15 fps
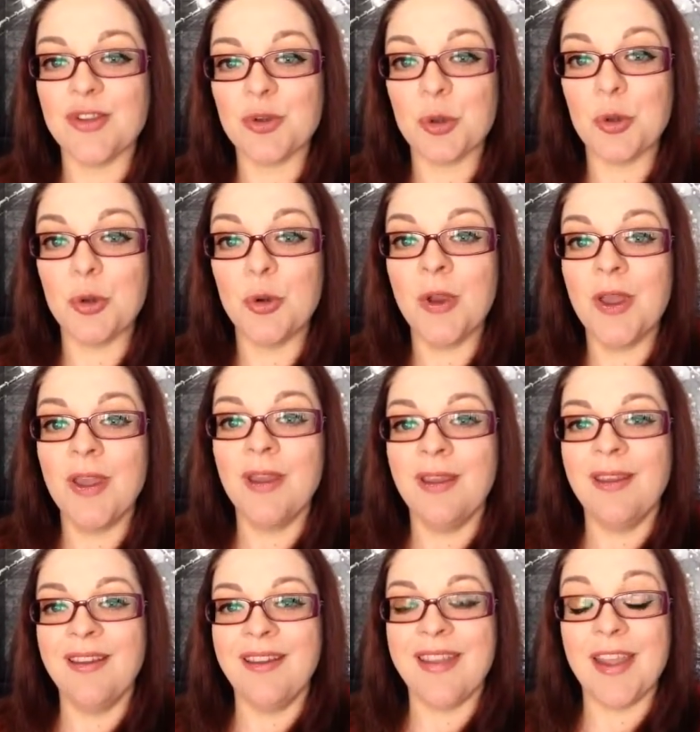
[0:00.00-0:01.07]
So
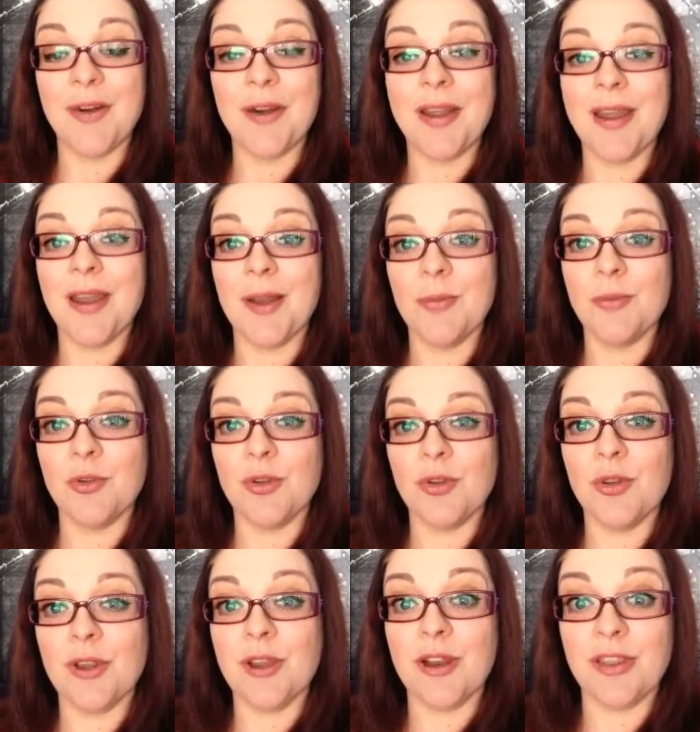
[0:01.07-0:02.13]
here I am
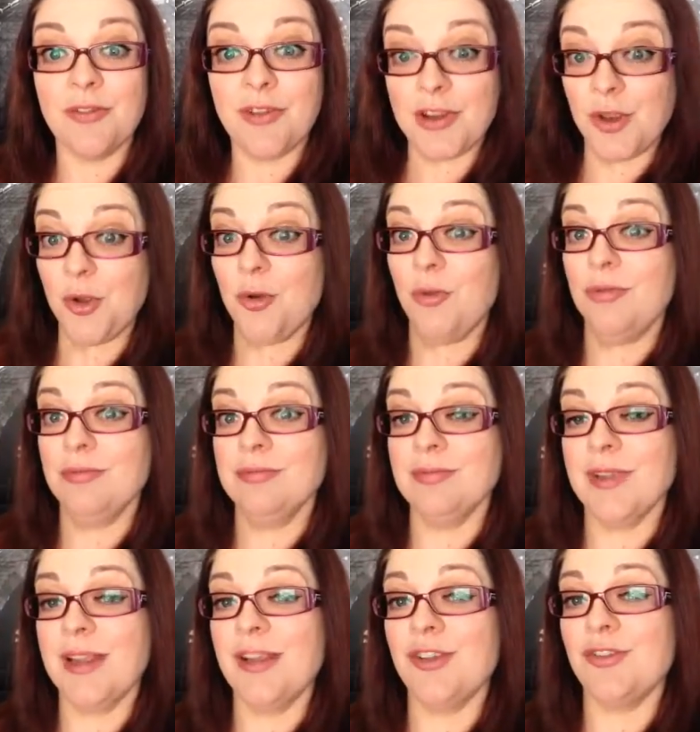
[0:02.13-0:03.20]
doing another video
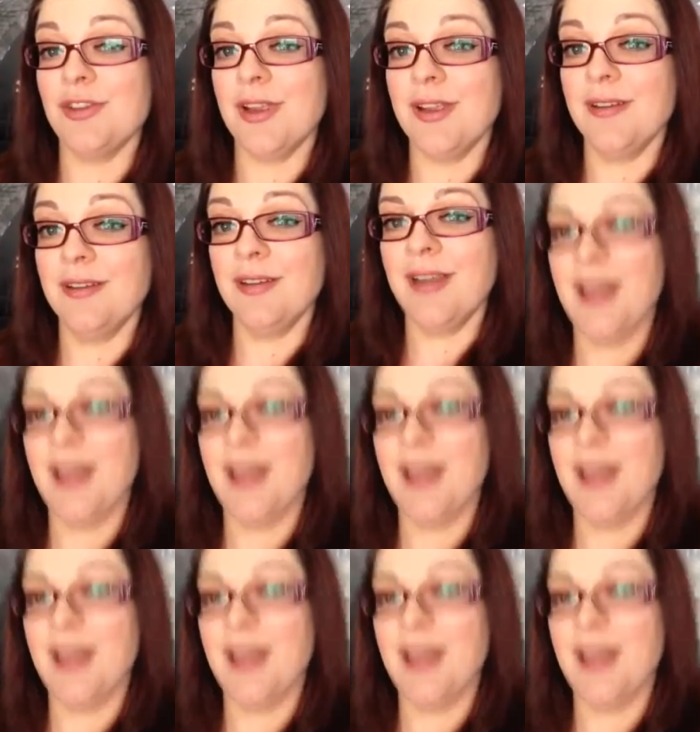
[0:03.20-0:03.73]
entry.